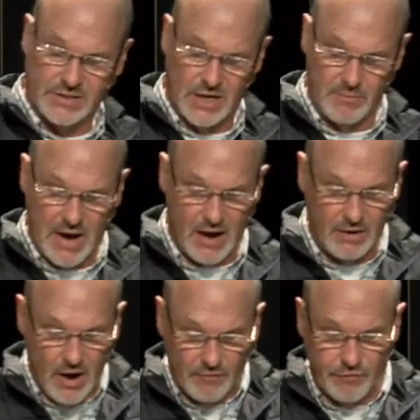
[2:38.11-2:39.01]
come out
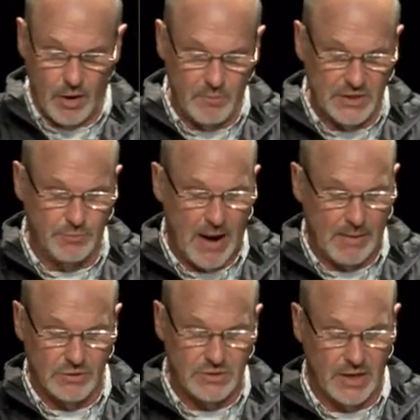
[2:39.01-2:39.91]
for our men's
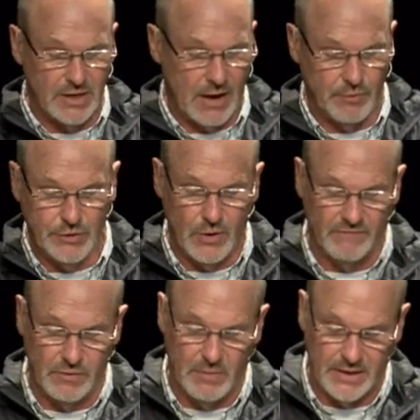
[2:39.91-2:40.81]
Bible study that we do
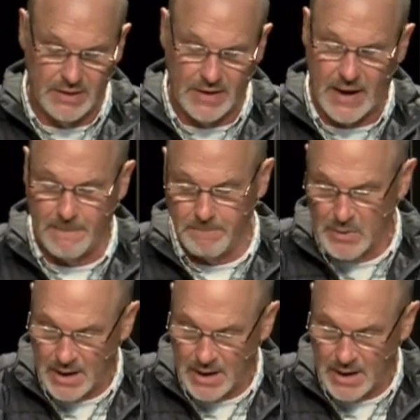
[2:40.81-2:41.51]
every Monday night.